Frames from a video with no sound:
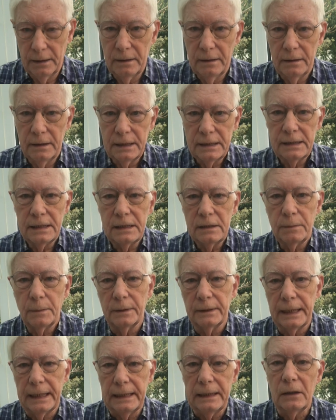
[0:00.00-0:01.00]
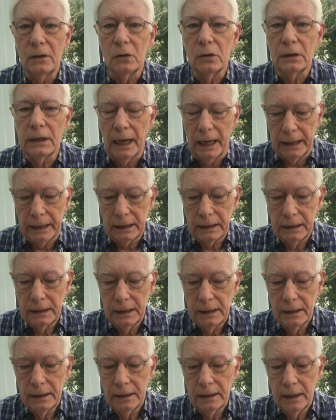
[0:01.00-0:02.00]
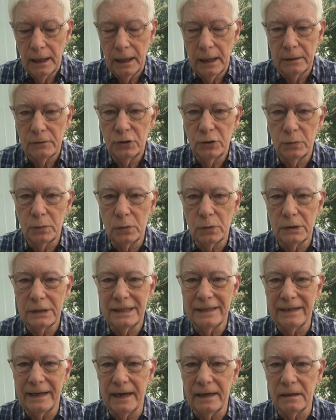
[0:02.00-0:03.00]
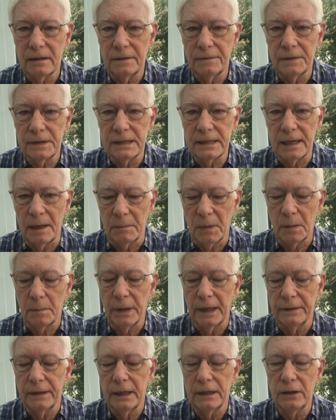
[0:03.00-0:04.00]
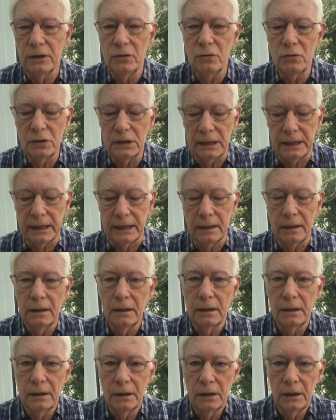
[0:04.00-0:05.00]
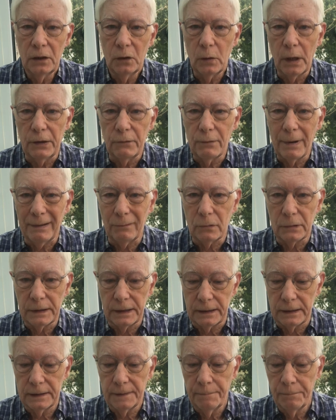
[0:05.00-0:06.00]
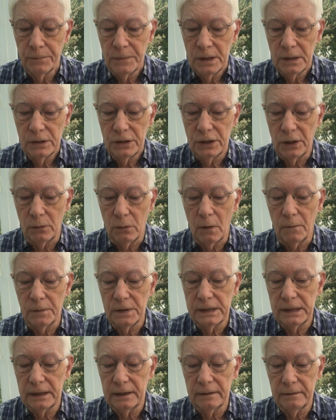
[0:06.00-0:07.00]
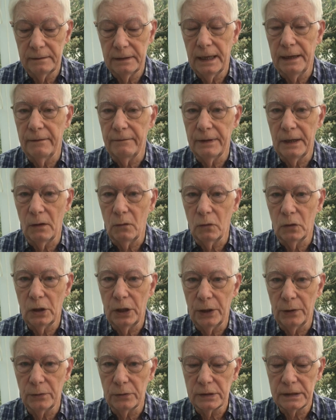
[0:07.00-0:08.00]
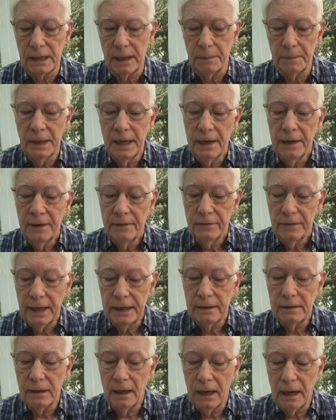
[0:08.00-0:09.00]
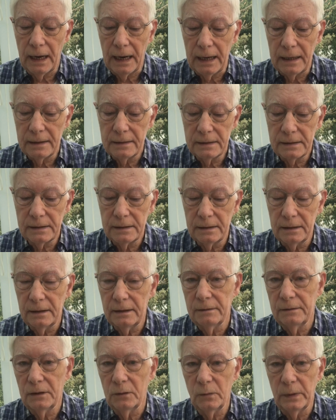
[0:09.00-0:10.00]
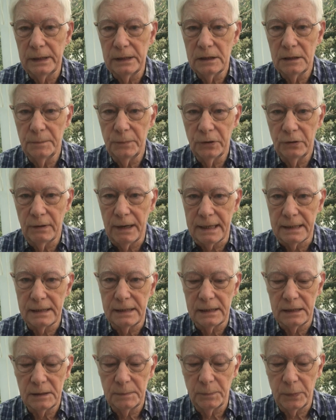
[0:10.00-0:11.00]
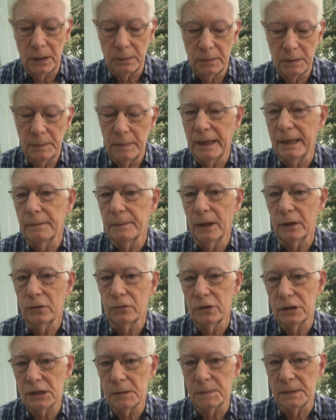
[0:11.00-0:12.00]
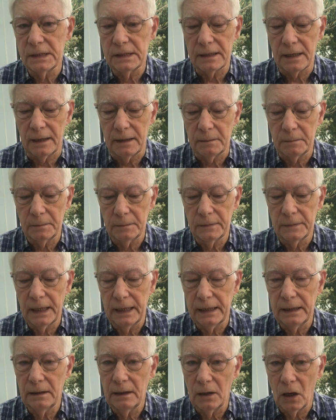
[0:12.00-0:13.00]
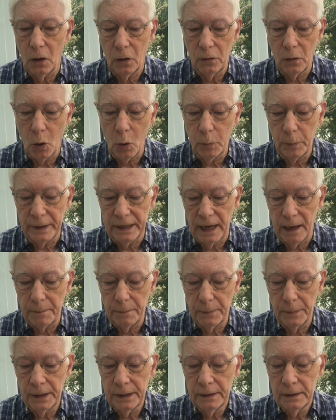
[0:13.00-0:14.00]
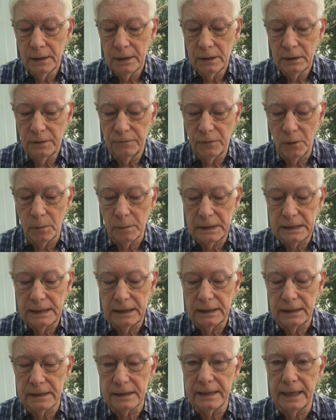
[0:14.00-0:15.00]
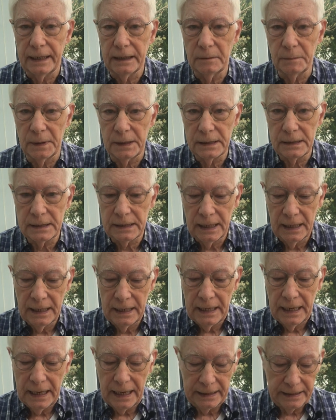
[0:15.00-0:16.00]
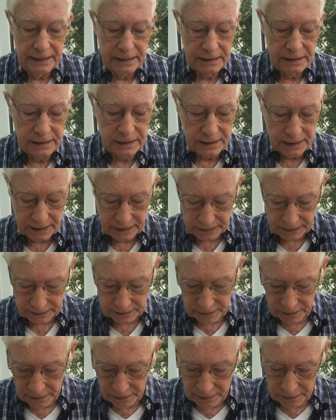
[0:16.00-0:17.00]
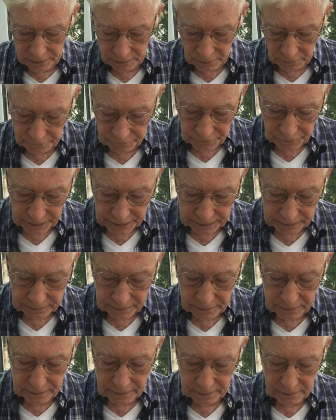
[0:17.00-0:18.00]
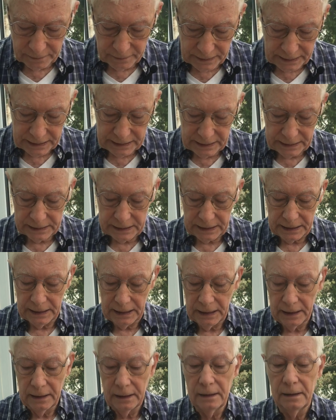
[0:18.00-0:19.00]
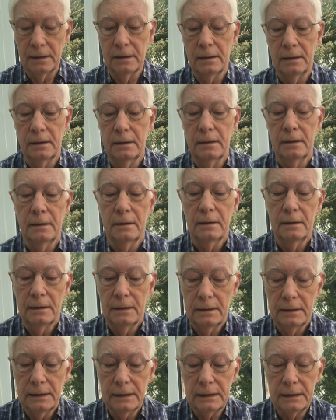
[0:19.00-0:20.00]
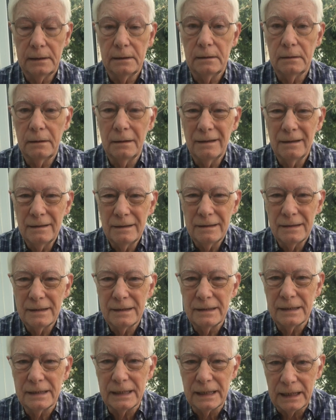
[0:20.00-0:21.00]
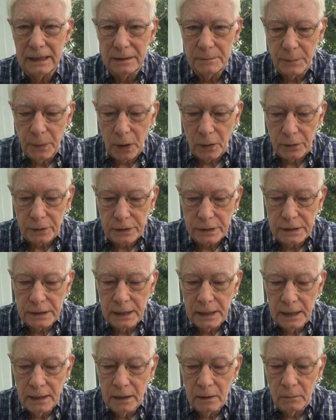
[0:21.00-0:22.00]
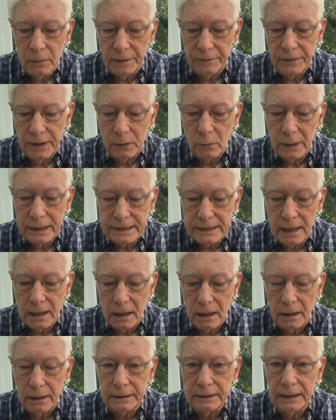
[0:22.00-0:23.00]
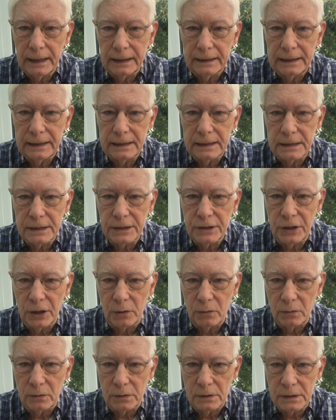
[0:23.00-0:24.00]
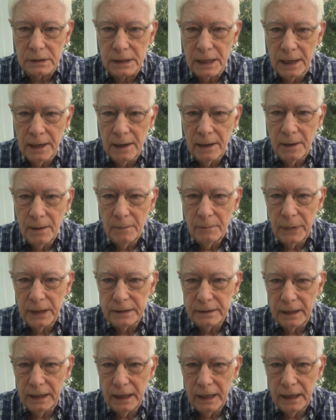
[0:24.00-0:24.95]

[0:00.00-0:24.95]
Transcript: this is what they look like towards the end of the summer, but they're usually quite rounded, so obviously they're all closed up. Then as the winter progresses, probably by about Christmas time, they open up to form these little segments, and inside you'll find these little seed pods. Well, they're quite hard, they're like little stones, but